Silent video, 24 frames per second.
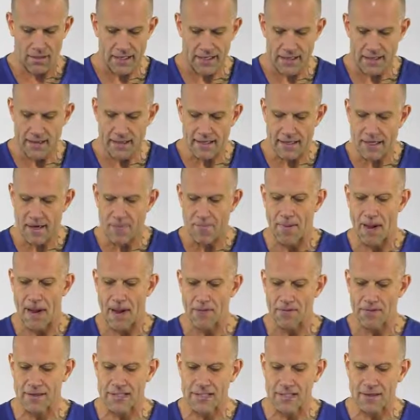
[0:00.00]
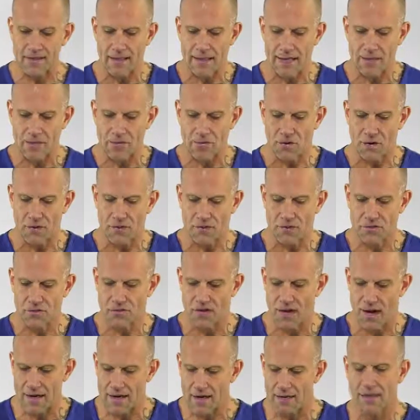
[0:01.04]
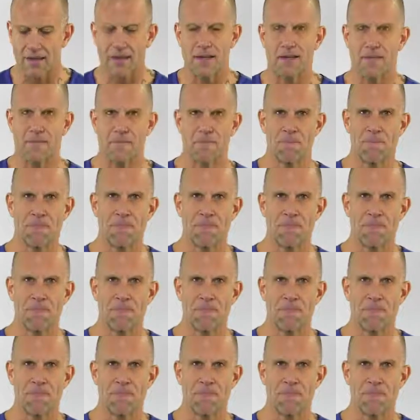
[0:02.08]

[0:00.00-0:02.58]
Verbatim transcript: anything about the electrons directly.